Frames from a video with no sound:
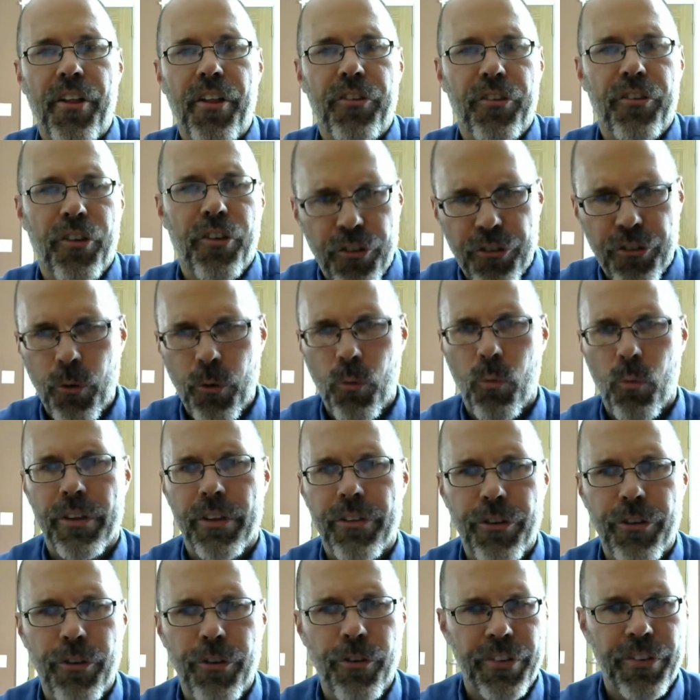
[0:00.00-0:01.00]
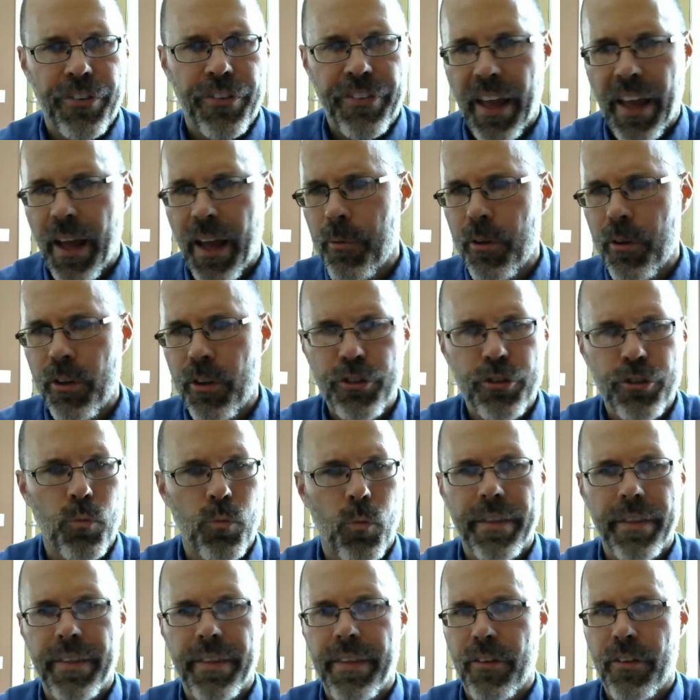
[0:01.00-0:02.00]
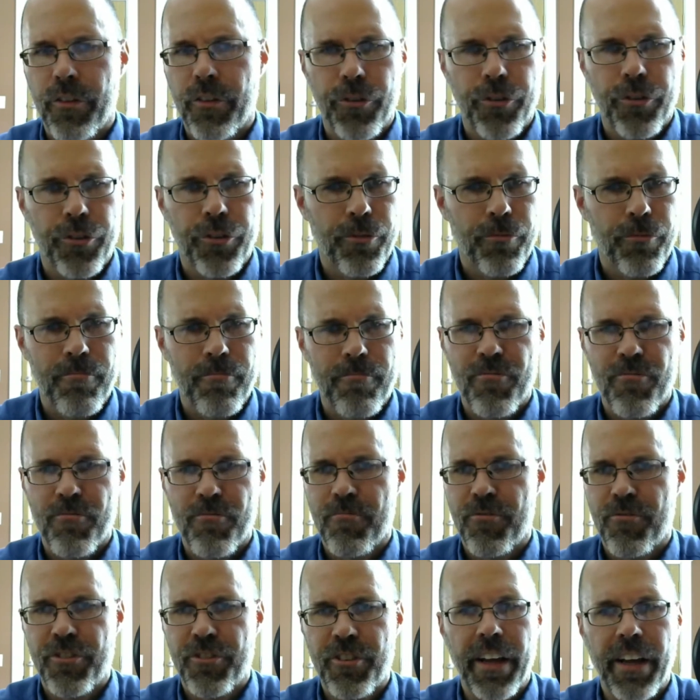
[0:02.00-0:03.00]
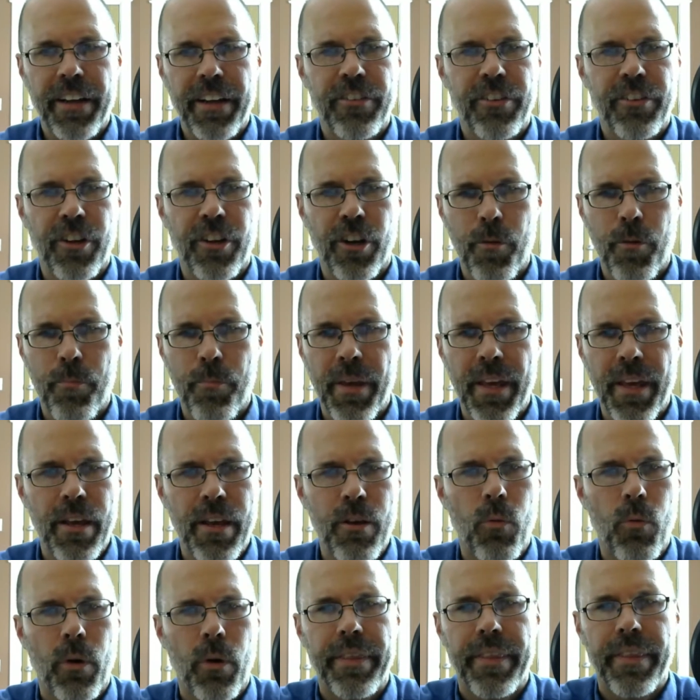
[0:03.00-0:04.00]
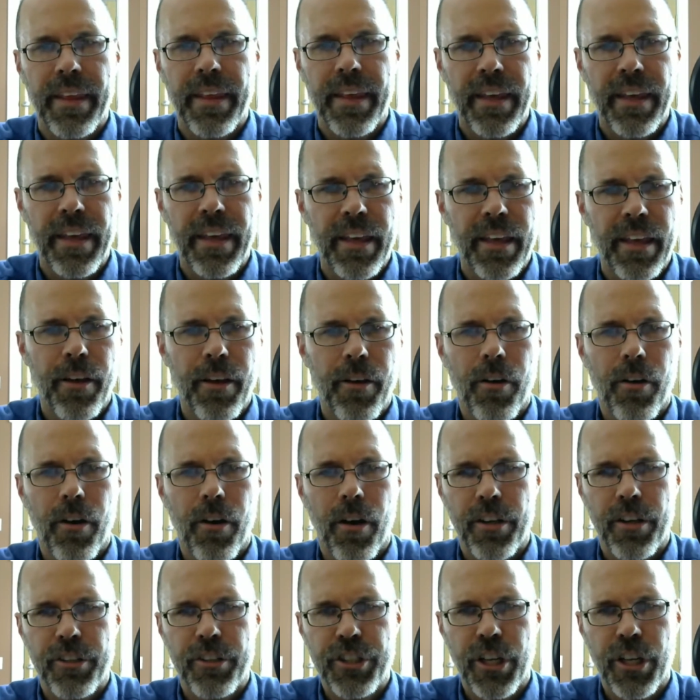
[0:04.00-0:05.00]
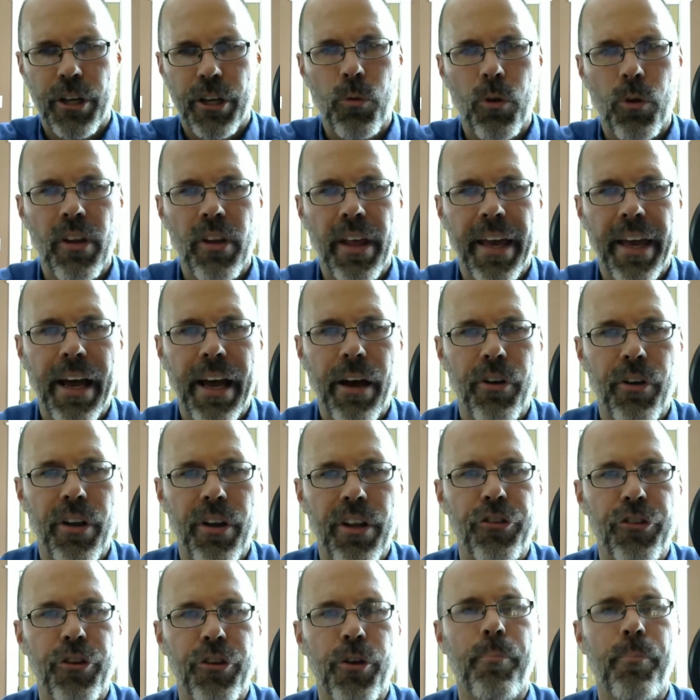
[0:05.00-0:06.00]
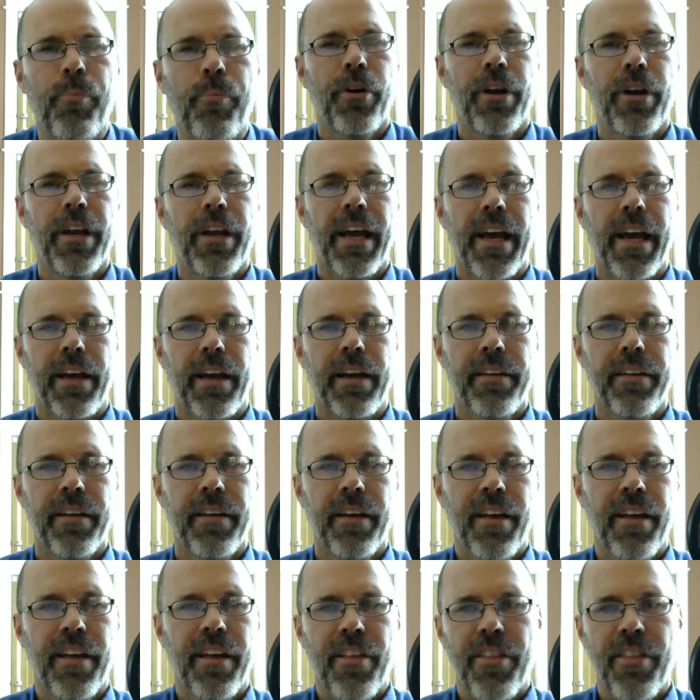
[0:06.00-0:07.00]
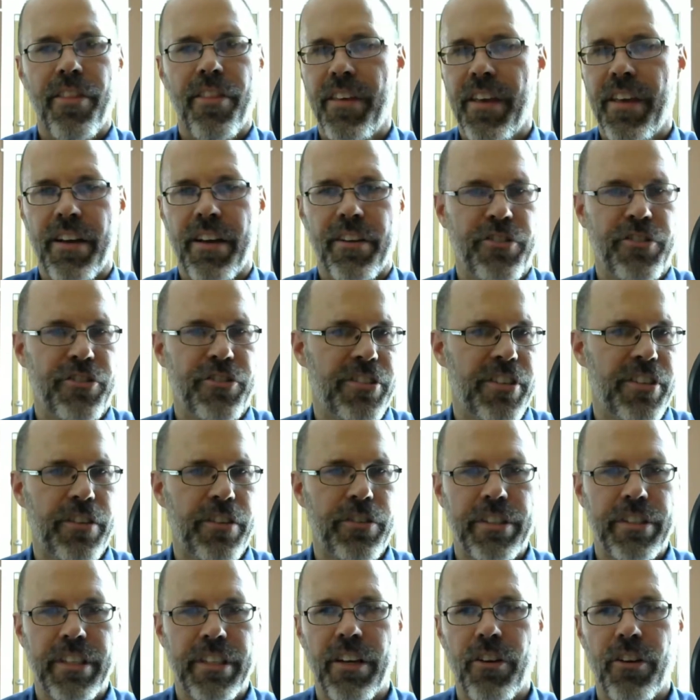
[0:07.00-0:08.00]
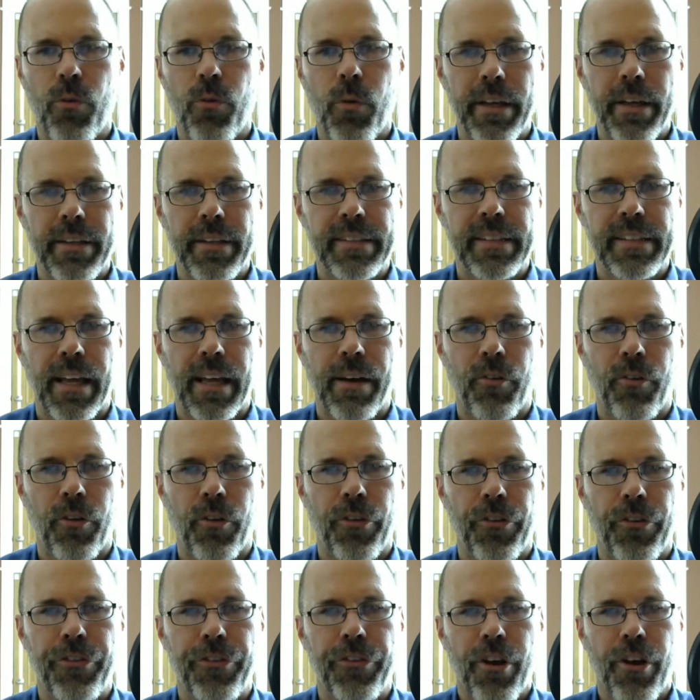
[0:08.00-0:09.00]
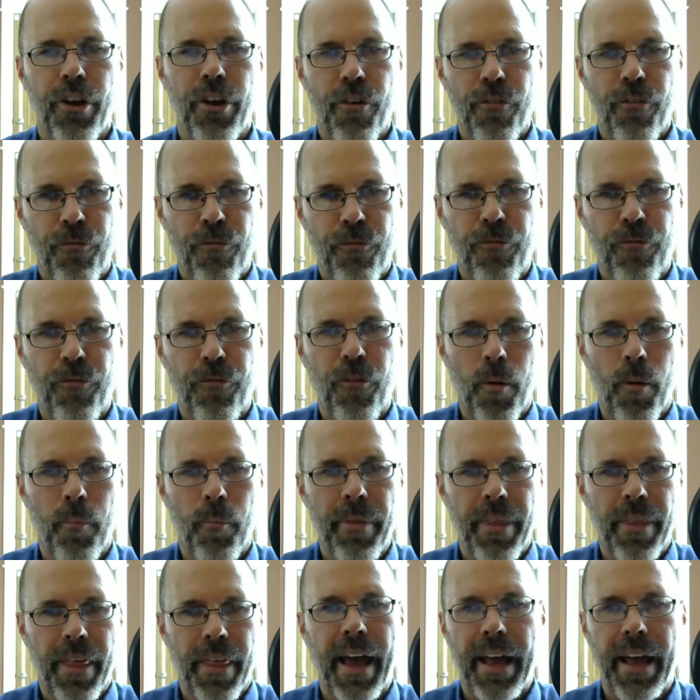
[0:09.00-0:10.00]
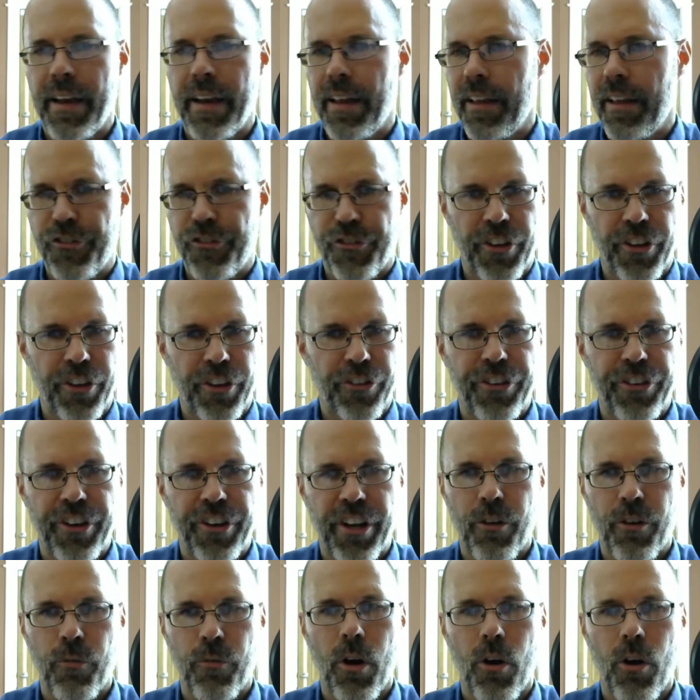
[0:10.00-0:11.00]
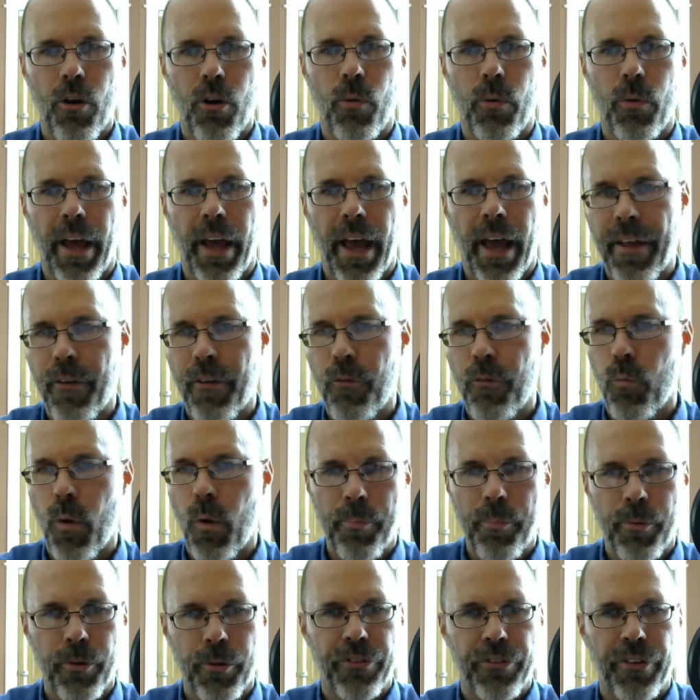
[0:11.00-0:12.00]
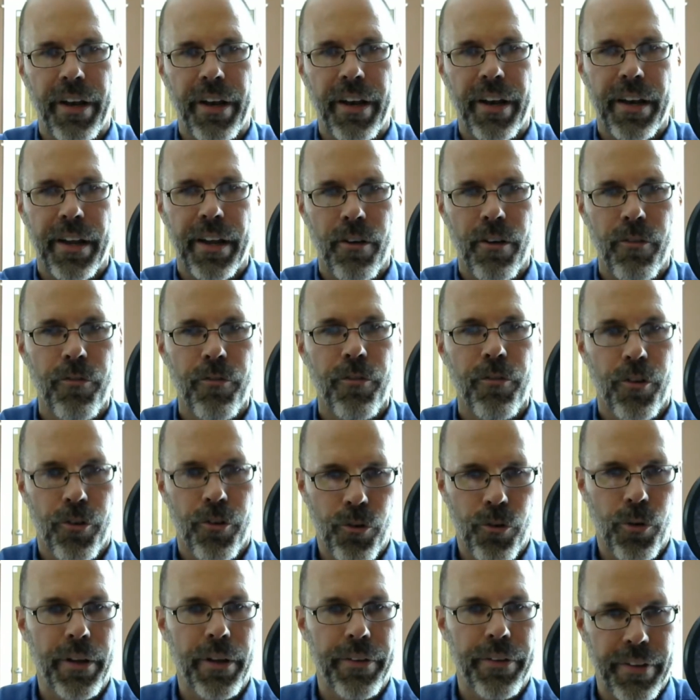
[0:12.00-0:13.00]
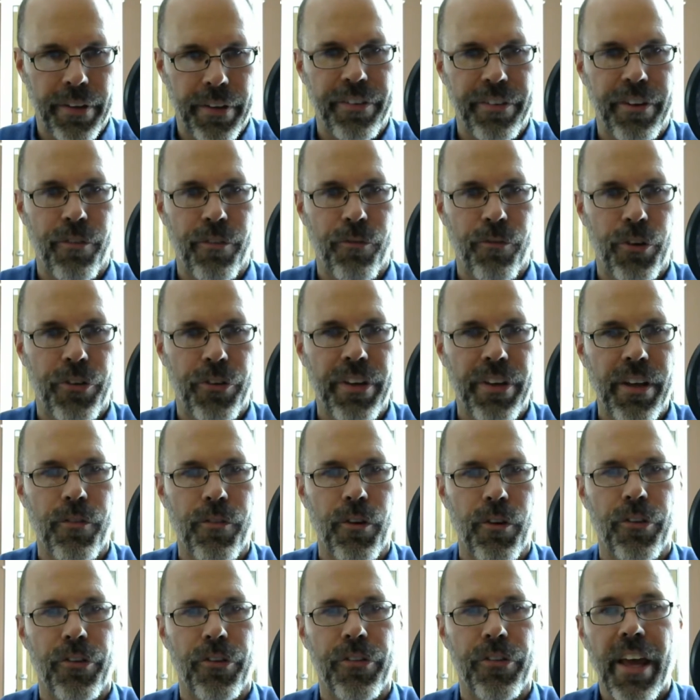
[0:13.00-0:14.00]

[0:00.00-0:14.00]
so once you've established what this site's going to be, what the general layout is, you predict the existing noise levels from that existing road at representative noise-sensitive receivers.